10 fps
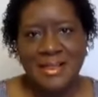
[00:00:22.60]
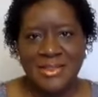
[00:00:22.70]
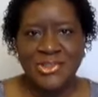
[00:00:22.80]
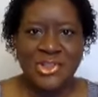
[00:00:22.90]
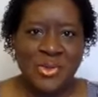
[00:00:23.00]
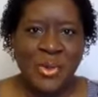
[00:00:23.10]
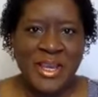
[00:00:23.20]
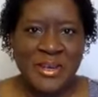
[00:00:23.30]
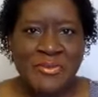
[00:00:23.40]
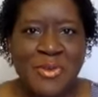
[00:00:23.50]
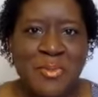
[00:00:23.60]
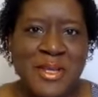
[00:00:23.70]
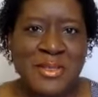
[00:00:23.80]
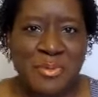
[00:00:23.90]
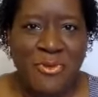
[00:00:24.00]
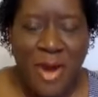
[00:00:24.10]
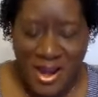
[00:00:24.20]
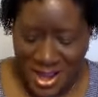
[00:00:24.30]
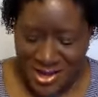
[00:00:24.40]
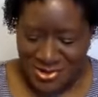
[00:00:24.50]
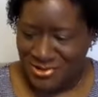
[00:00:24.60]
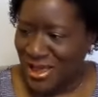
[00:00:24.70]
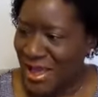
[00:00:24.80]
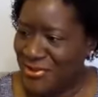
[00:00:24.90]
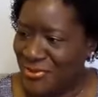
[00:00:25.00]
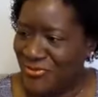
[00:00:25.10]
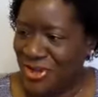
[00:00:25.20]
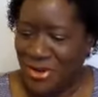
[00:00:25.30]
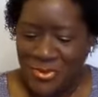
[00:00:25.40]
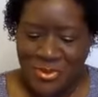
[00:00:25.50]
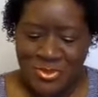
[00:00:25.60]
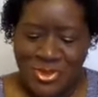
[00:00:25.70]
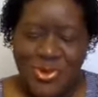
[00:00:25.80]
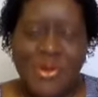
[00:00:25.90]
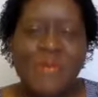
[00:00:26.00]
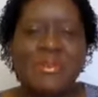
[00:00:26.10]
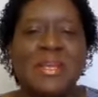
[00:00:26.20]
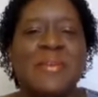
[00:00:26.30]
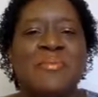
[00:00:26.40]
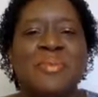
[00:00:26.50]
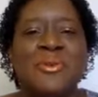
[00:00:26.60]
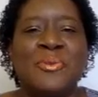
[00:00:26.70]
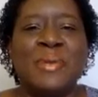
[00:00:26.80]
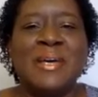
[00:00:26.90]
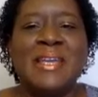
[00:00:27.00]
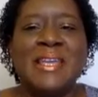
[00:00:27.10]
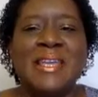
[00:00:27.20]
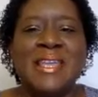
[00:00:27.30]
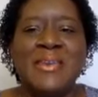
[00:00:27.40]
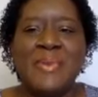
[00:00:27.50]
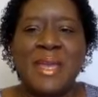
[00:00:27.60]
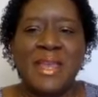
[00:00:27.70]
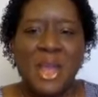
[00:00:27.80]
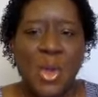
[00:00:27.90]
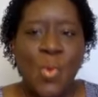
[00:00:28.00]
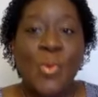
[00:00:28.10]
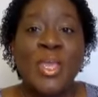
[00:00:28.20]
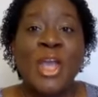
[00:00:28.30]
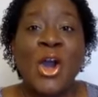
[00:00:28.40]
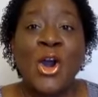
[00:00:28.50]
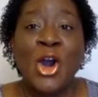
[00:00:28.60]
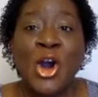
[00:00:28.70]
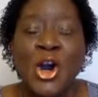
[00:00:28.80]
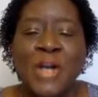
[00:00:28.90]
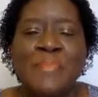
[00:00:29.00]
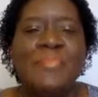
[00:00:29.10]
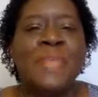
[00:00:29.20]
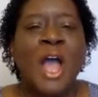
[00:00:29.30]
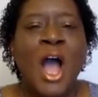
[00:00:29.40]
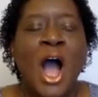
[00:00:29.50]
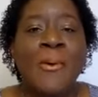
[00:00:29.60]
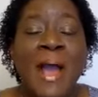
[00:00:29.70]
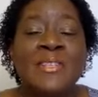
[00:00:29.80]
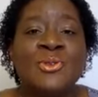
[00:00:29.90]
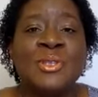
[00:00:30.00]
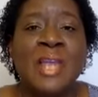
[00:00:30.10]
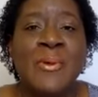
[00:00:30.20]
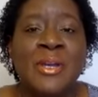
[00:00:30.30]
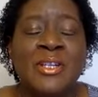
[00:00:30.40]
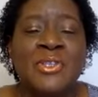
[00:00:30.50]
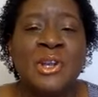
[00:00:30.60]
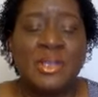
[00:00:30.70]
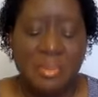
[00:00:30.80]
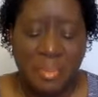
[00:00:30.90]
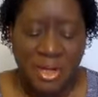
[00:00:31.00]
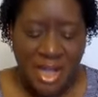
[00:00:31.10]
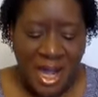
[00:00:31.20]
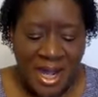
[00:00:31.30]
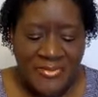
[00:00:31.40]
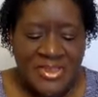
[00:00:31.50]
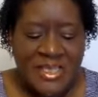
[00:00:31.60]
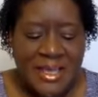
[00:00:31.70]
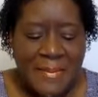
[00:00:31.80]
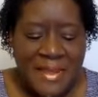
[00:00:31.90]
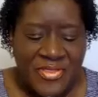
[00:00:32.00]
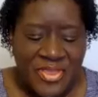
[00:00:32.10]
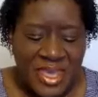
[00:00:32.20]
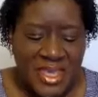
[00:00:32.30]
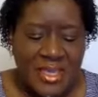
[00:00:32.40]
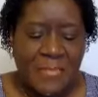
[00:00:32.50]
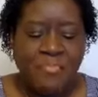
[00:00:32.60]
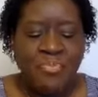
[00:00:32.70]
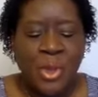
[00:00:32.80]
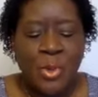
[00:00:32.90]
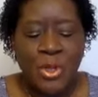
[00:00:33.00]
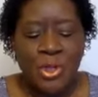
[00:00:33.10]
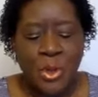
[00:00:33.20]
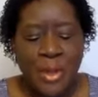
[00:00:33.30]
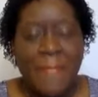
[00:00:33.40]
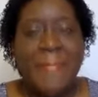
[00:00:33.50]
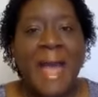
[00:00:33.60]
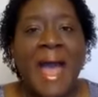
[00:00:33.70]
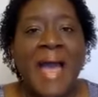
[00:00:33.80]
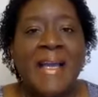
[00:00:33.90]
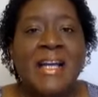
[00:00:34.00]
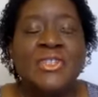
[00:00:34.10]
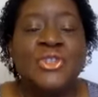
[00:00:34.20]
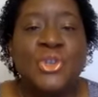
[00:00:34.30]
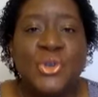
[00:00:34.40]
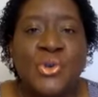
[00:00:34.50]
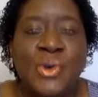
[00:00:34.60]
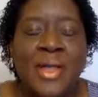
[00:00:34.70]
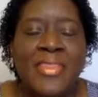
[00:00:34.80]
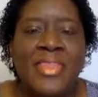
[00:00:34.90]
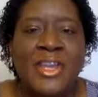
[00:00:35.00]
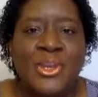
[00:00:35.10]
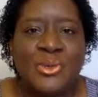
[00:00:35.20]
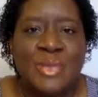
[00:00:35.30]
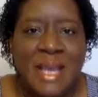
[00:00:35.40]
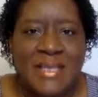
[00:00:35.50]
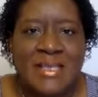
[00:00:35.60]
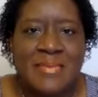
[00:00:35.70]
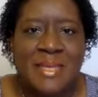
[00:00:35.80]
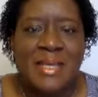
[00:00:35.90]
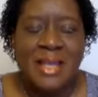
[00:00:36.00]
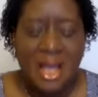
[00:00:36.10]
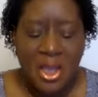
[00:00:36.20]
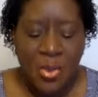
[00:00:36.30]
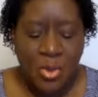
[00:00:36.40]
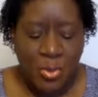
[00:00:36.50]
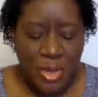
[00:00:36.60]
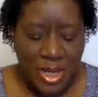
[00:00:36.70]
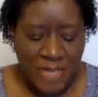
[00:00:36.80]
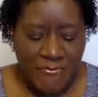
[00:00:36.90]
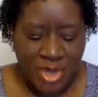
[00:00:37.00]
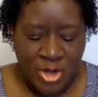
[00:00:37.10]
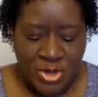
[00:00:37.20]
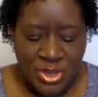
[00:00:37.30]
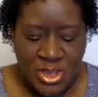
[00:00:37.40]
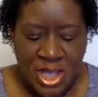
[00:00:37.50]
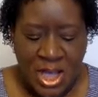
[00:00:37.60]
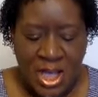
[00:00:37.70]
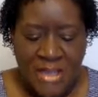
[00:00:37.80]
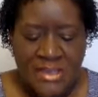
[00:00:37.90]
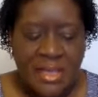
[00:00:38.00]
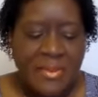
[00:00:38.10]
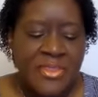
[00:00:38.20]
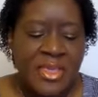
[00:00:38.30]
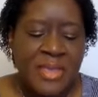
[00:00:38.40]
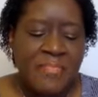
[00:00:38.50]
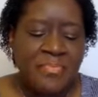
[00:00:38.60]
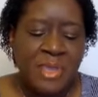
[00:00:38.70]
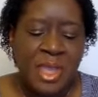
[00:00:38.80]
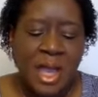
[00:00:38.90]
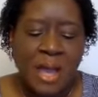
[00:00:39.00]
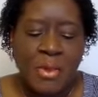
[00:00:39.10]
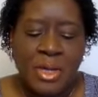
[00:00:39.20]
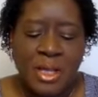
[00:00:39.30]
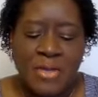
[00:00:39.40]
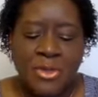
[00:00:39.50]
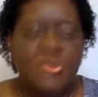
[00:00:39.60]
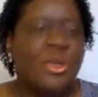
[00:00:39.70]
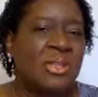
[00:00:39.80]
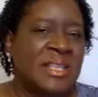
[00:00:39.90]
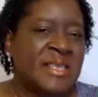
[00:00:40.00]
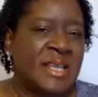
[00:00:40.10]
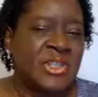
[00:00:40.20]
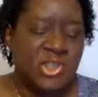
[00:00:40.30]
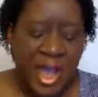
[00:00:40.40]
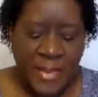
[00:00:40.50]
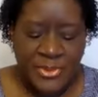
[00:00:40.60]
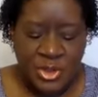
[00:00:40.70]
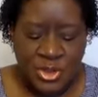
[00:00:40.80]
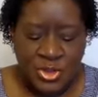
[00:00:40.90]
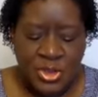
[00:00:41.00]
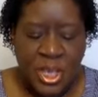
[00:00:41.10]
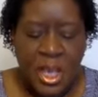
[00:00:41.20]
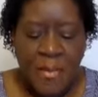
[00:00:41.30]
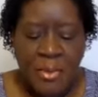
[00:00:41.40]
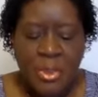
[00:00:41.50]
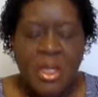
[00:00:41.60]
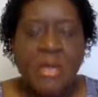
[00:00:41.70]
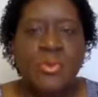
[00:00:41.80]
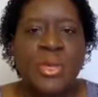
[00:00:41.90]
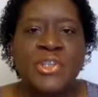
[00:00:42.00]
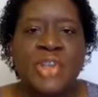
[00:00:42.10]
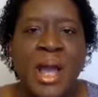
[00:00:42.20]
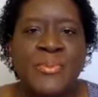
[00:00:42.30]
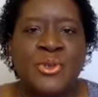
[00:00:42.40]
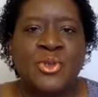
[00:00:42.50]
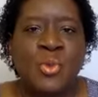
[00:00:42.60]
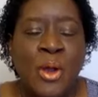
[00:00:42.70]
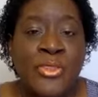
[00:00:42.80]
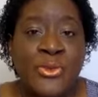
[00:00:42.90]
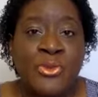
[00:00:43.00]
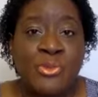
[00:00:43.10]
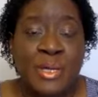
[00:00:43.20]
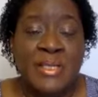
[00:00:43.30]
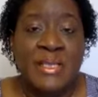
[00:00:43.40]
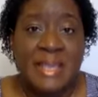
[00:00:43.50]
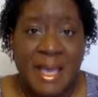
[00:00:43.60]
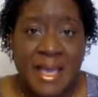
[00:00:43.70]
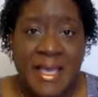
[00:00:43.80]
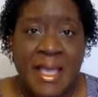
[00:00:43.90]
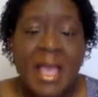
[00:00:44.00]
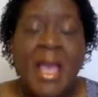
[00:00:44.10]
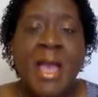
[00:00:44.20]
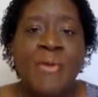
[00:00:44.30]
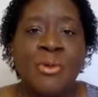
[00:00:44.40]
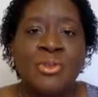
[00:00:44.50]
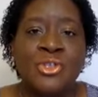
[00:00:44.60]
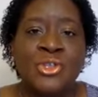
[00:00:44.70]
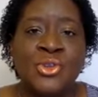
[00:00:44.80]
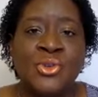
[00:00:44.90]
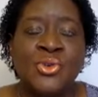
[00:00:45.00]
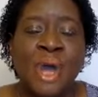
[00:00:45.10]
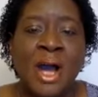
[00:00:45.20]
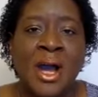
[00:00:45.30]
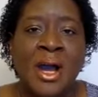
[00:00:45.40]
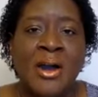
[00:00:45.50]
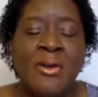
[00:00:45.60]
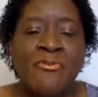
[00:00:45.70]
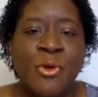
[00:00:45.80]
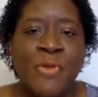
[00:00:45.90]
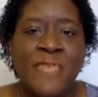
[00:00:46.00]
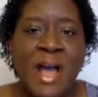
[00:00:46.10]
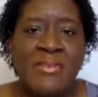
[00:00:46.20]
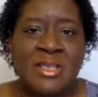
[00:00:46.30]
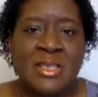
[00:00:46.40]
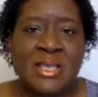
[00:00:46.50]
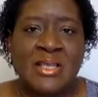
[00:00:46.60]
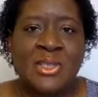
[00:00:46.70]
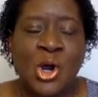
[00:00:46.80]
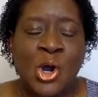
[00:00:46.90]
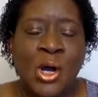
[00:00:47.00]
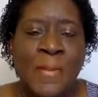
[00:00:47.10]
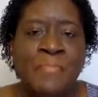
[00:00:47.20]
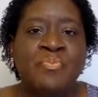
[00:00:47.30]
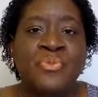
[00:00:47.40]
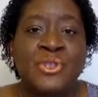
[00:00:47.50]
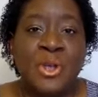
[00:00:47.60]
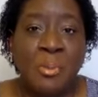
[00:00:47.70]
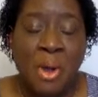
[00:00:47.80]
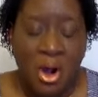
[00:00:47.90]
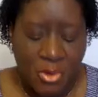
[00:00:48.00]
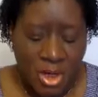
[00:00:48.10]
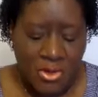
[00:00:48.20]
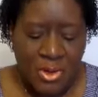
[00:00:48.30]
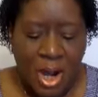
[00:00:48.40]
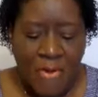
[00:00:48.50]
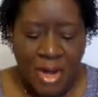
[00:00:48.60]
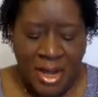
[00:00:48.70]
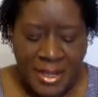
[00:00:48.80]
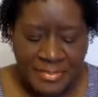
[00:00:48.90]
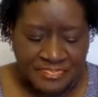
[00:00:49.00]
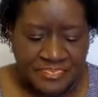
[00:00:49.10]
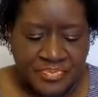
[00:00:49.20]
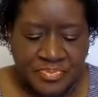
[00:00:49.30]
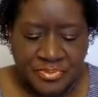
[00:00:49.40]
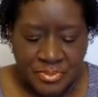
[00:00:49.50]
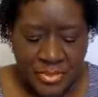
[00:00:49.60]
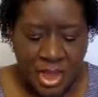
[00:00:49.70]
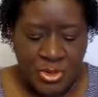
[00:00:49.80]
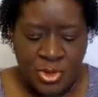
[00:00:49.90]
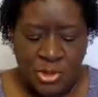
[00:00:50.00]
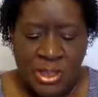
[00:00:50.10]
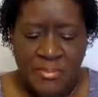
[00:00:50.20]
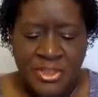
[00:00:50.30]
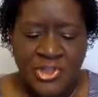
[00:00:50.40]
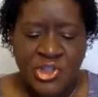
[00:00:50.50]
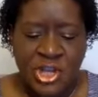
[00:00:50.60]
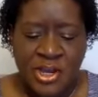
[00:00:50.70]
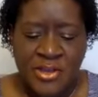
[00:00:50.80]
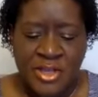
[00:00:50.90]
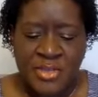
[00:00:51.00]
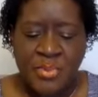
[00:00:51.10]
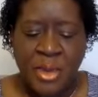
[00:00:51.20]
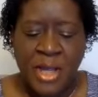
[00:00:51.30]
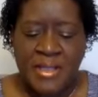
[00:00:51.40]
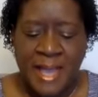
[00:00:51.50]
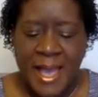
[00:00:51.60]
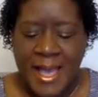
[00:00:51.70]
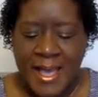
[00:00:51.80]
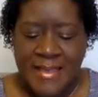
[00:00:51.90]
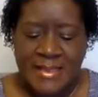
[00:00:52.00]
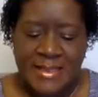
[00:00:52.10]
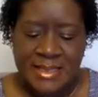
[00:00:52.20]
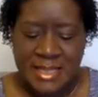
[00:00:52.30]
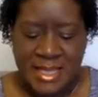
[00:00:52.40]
Should have waited a few minutes before I got on live to figure out what was going on with that computer. But at any rate, we are on. All right, so today we're going to start the book of Timothy. We're going back to the New Testament. We're reading First Timothy. There's only 6 chapters, but we're going to read chapters 1 through 3 today, and we'll do 4, 5, and 6 on tomorrow. All right? So let me share this broadcast.